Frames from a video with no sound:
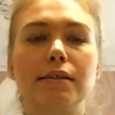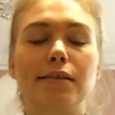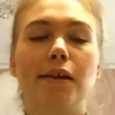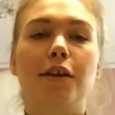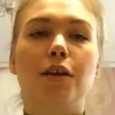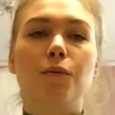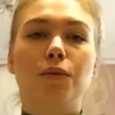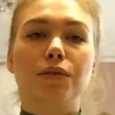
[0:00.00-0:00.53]

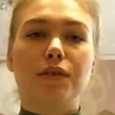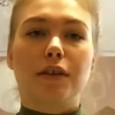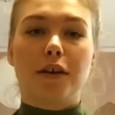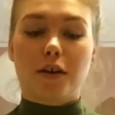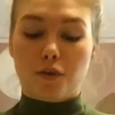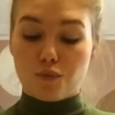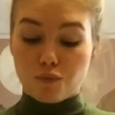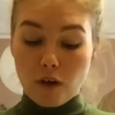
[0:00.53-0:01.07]
So you want
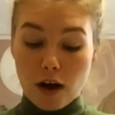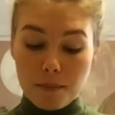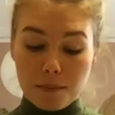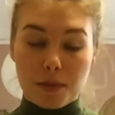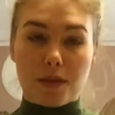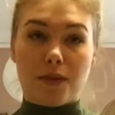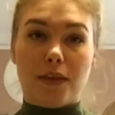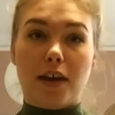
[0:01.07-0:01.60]
to
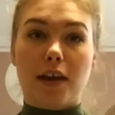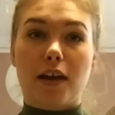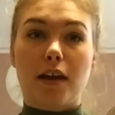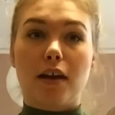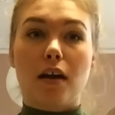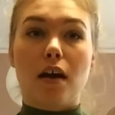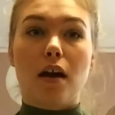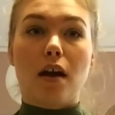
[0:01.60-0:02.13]
rub
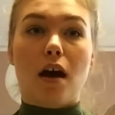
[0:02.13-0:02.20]
the